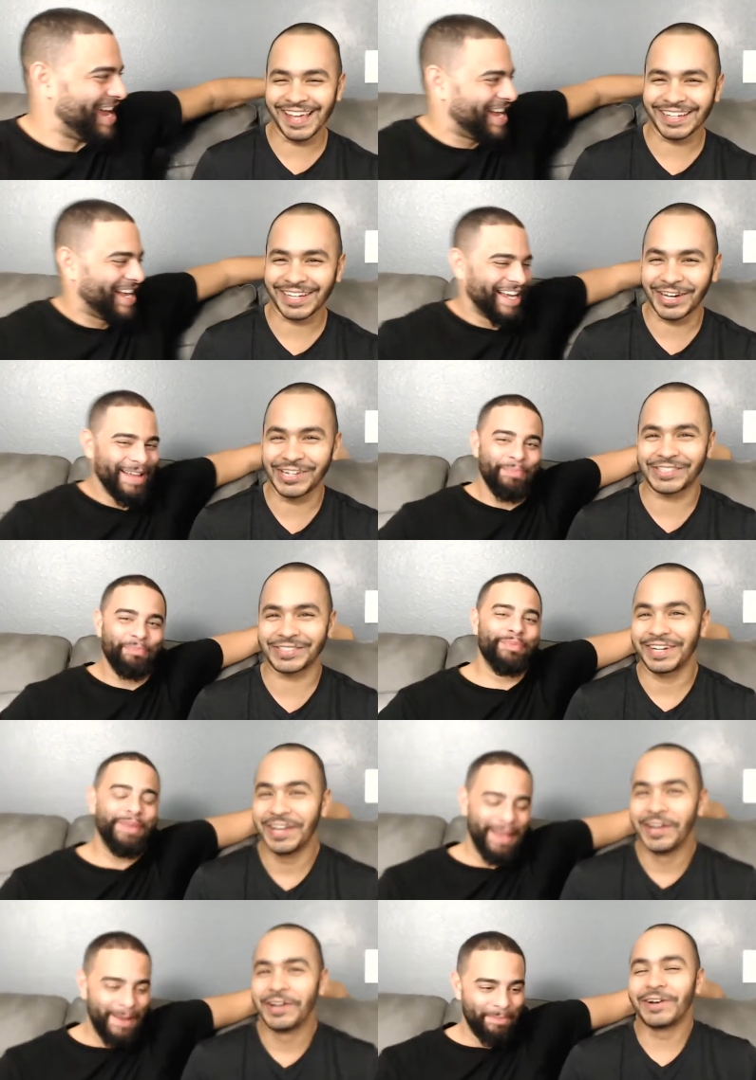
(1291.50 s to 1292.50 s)
Speaker 1: not
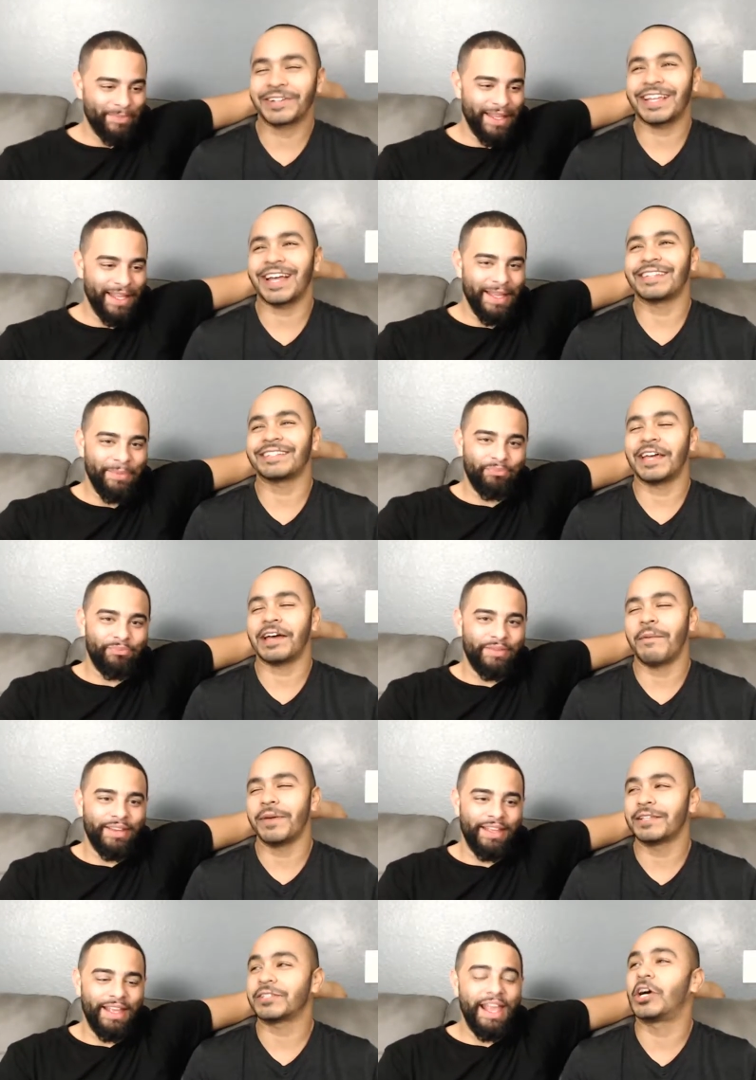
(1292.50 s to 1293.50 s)
country. Yorktown, like,
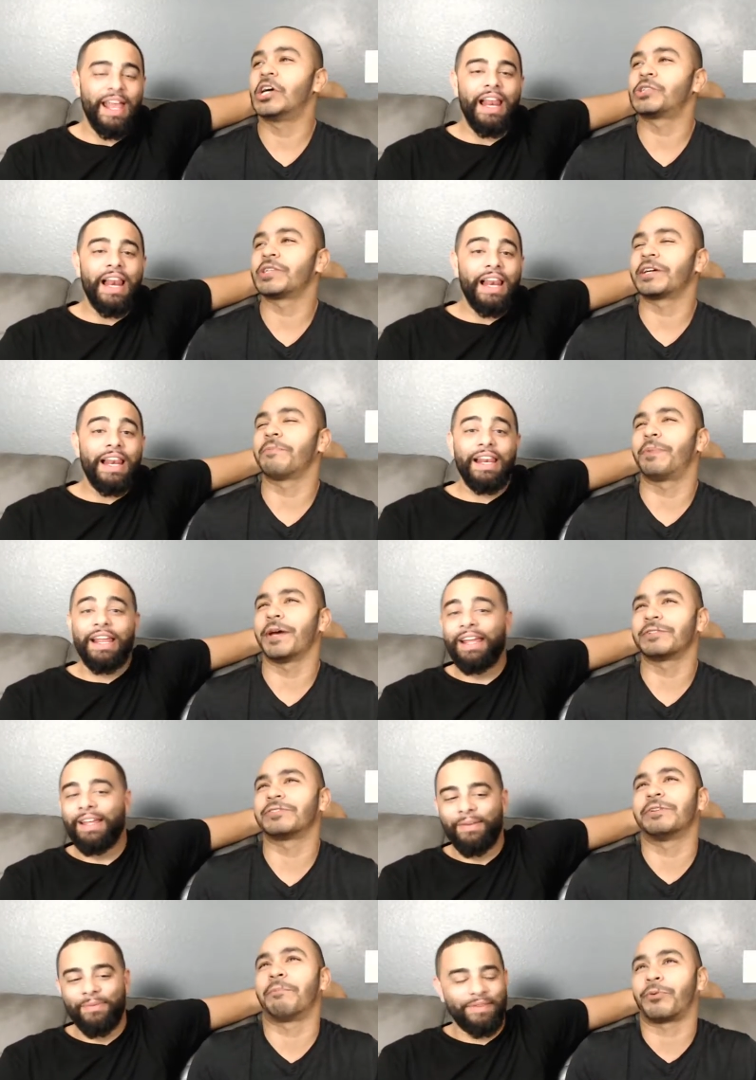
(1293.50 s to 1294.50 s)
I mean, it's country
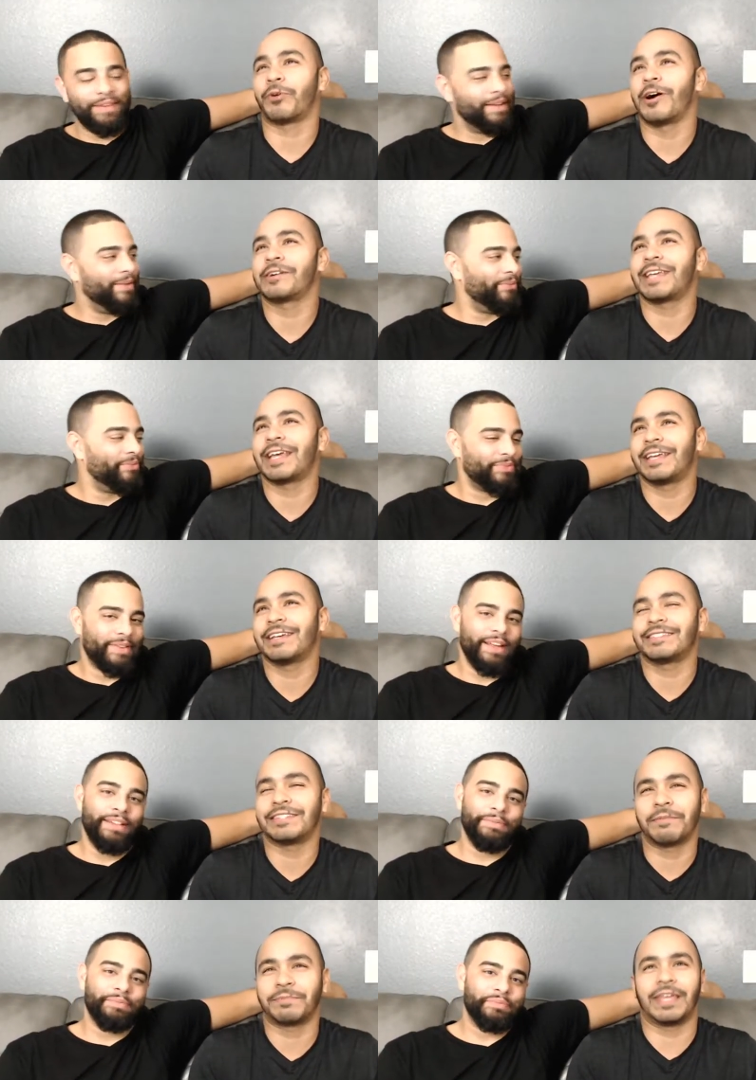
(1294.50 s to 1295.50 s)
compared to the Bronx. I
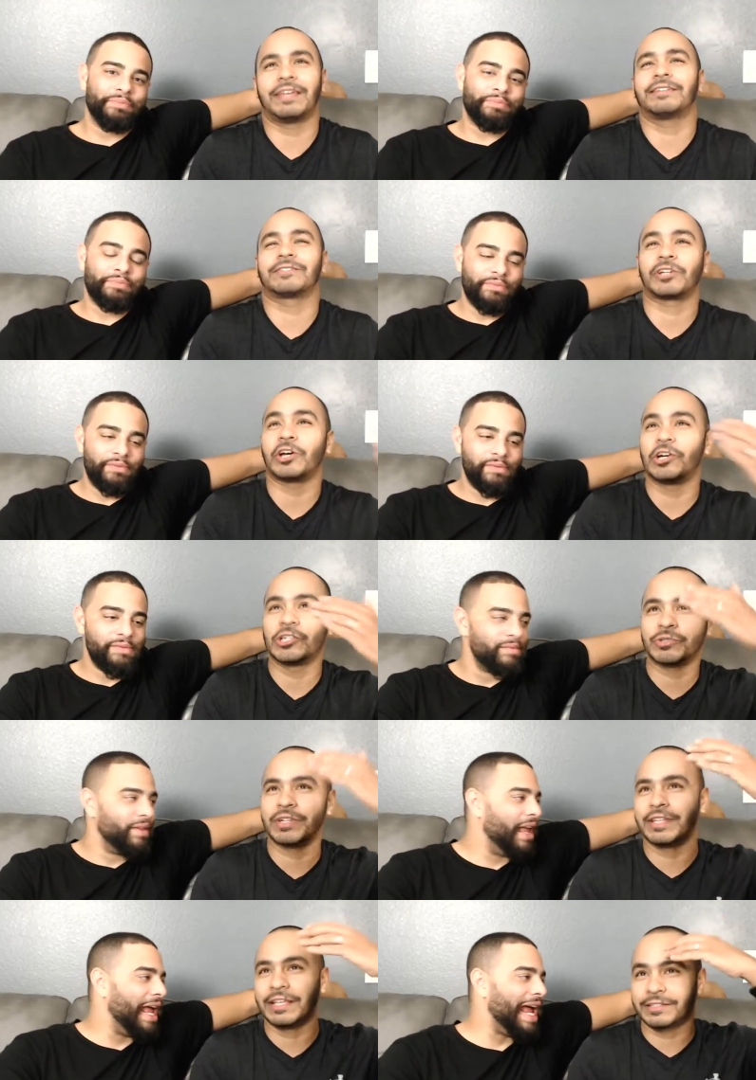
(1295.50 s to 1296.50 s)
guess they think it's
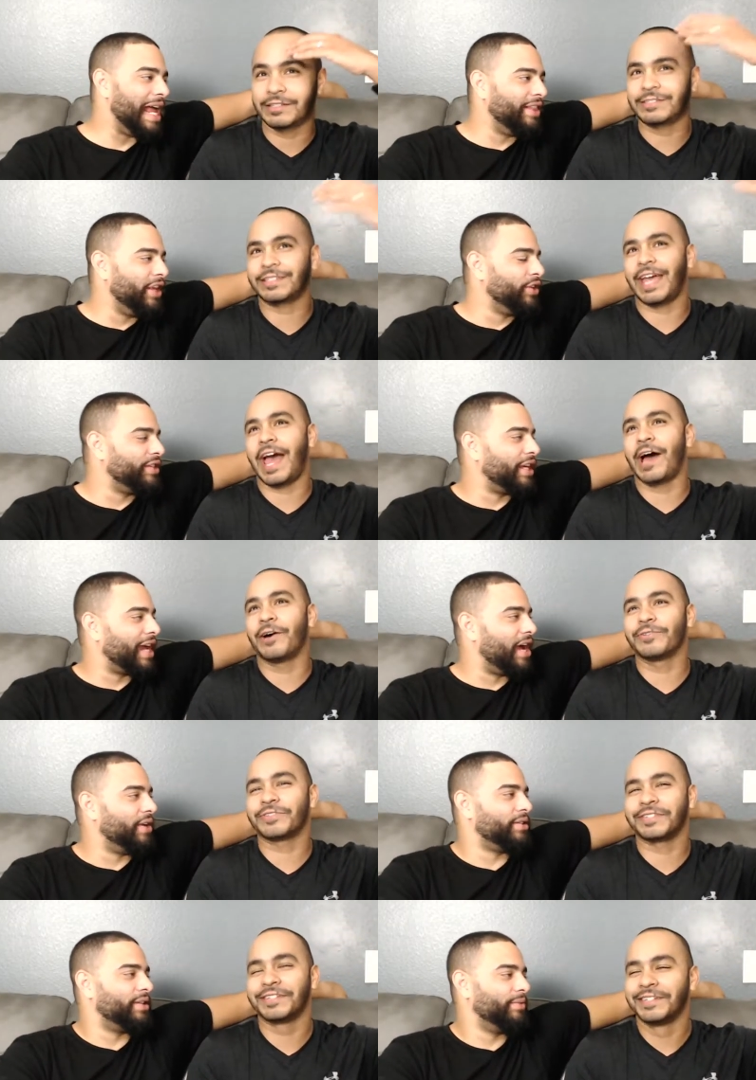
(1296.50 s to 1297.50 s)
country. They think
Speaker 2: there's. Do you cows. see
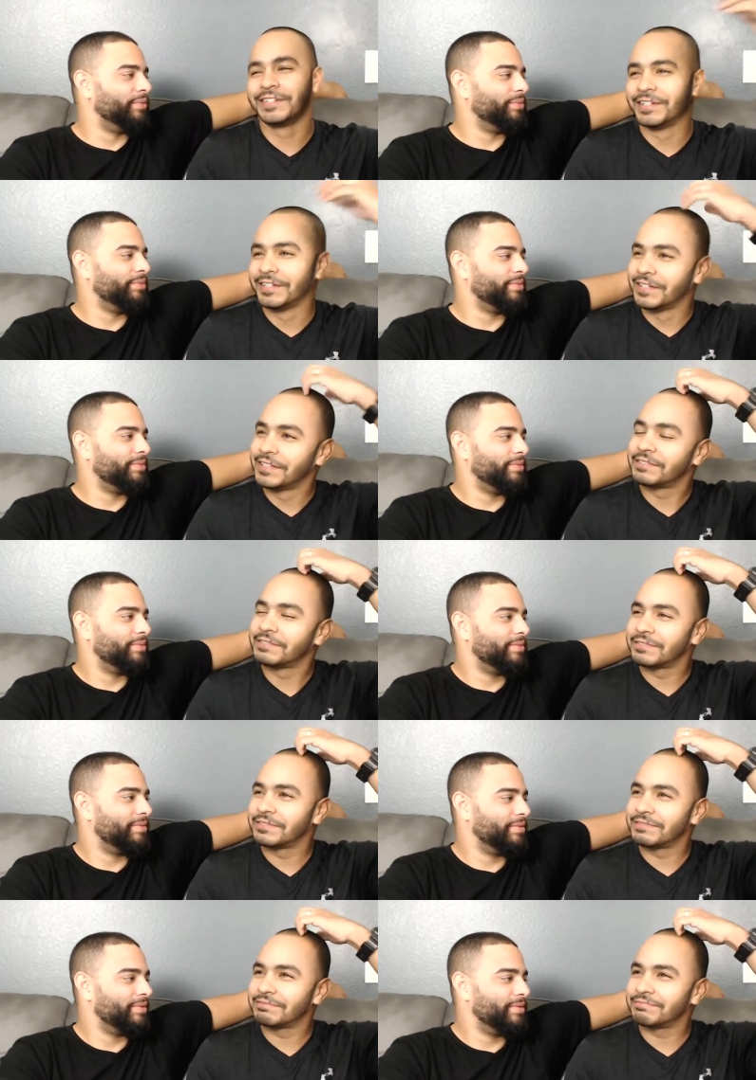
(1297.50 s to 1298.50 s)
cows?
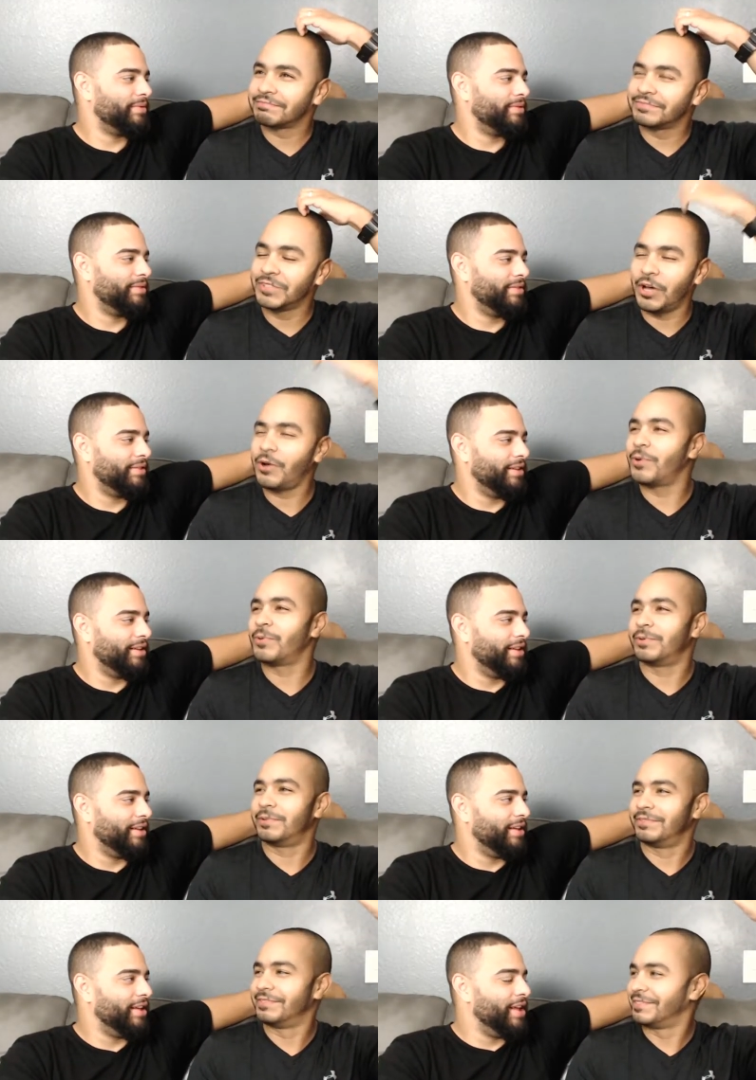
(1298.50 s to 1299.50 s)

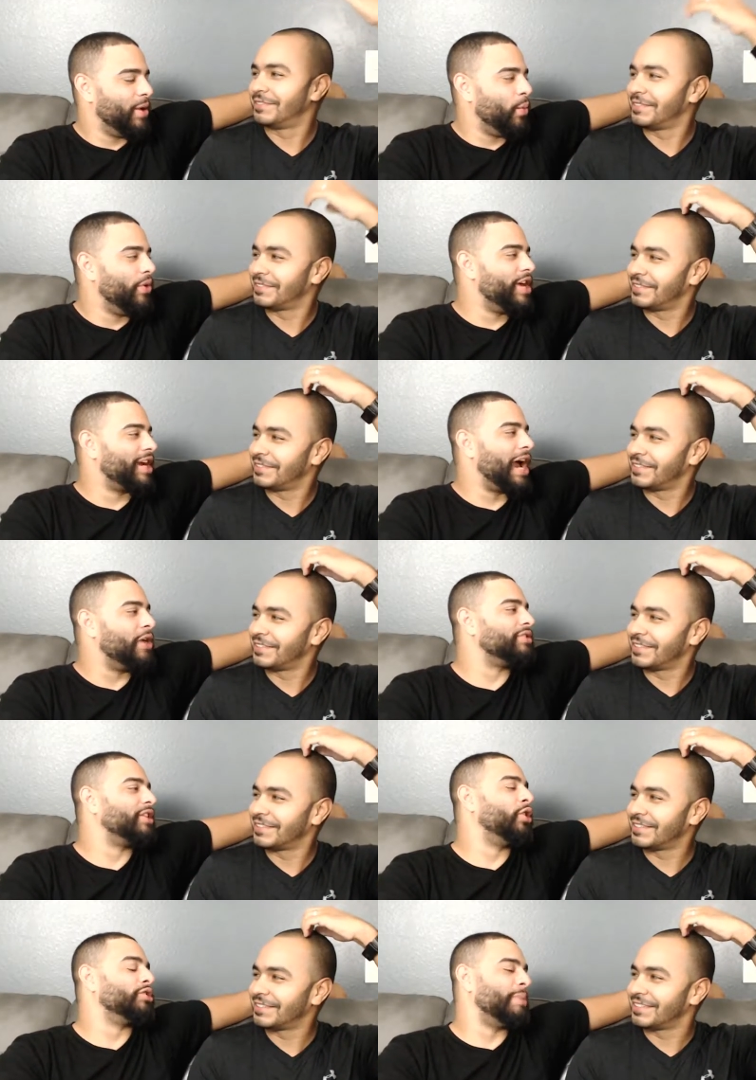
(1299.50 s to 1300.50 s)
No. Were there
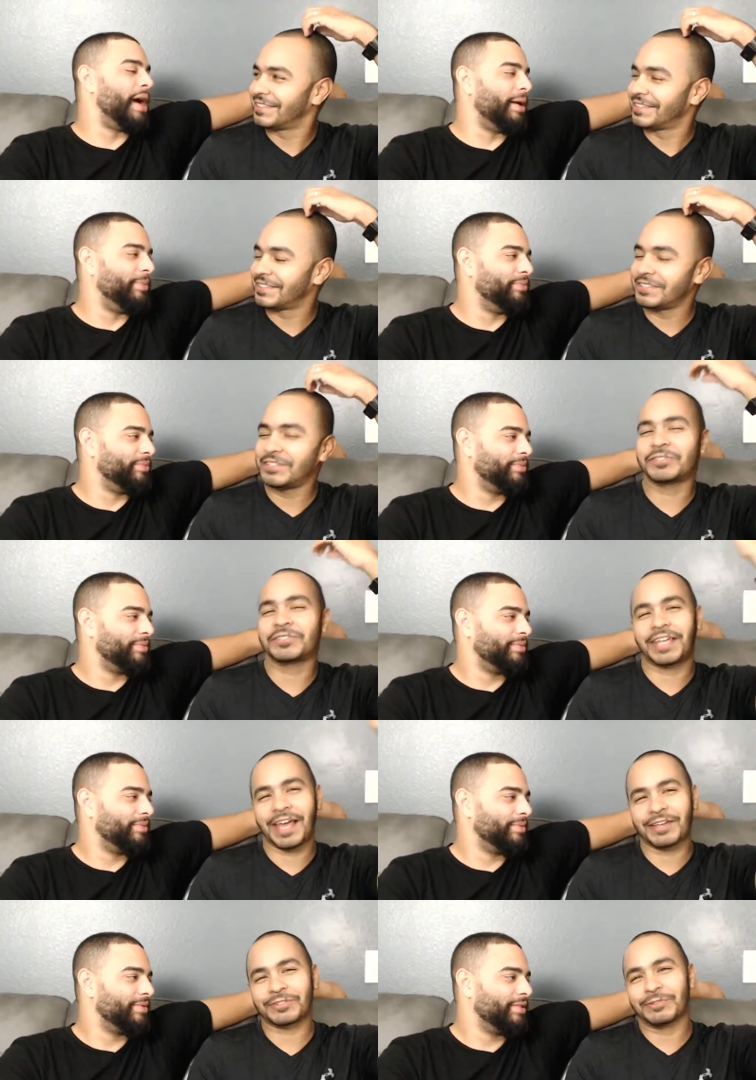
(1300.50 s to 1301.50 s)
cows close by?
Speaker 1: There's
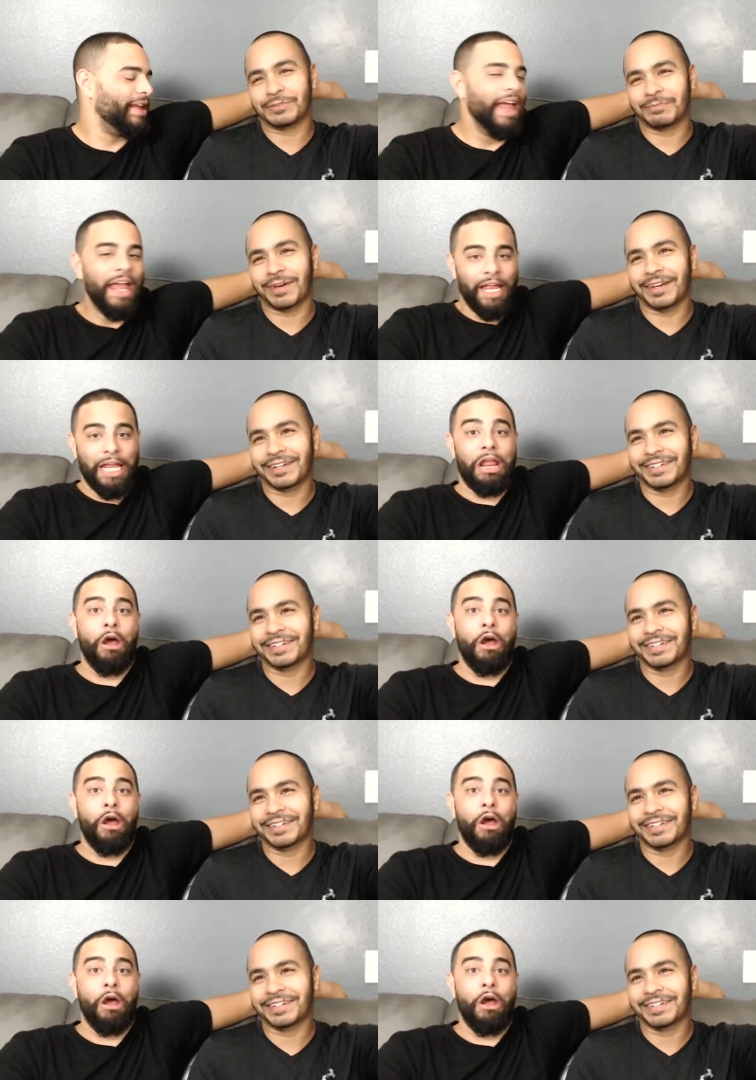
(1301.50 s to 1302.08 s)
cows close by.